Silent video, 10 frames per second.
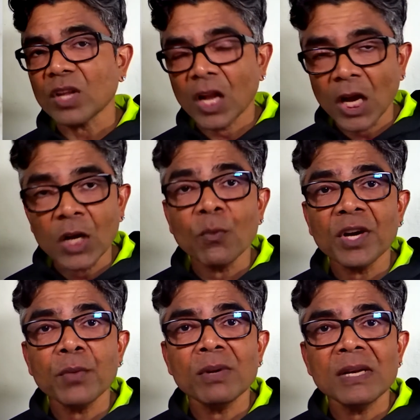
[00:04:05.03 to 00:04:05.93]

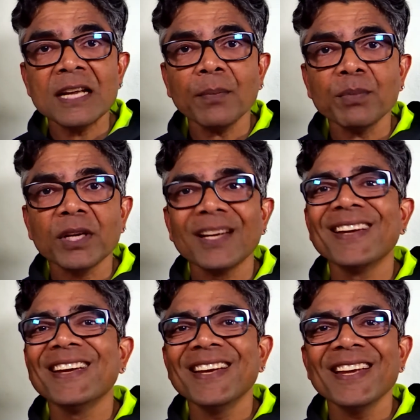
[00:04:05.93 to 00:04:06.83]
Convertible debt
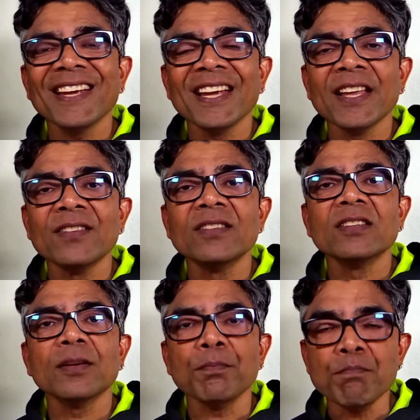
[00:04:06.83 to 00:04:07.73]
is
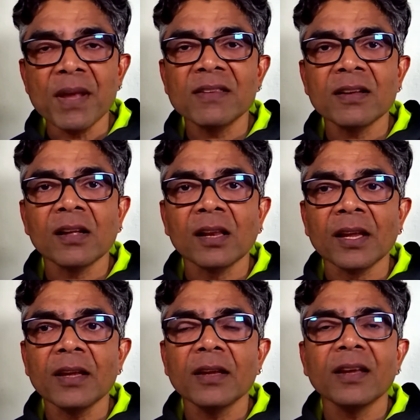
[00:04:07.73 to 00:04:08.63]
basically
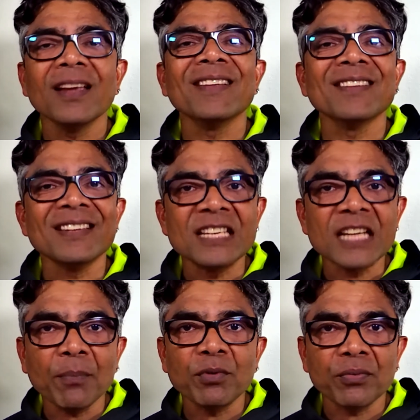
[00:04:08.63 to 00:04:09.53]
a debt
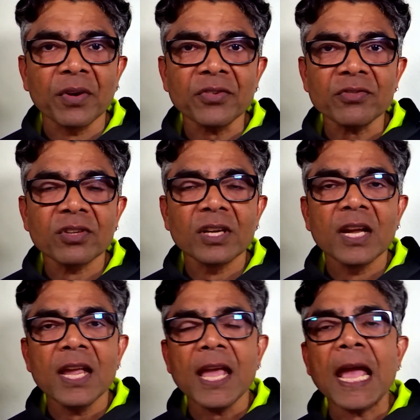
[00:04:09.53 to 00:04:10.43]
first
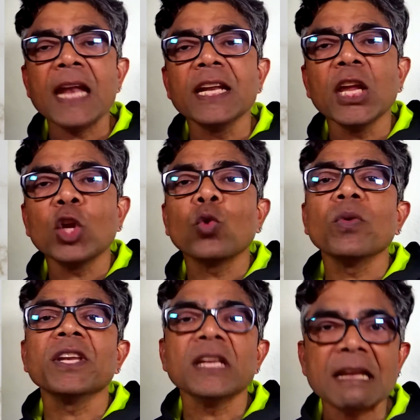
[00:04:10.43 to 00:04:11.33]
and
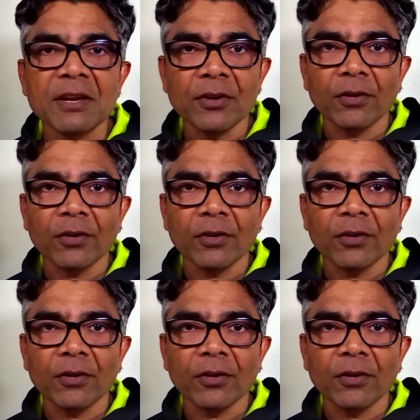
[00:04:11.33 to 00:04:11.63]
equity later.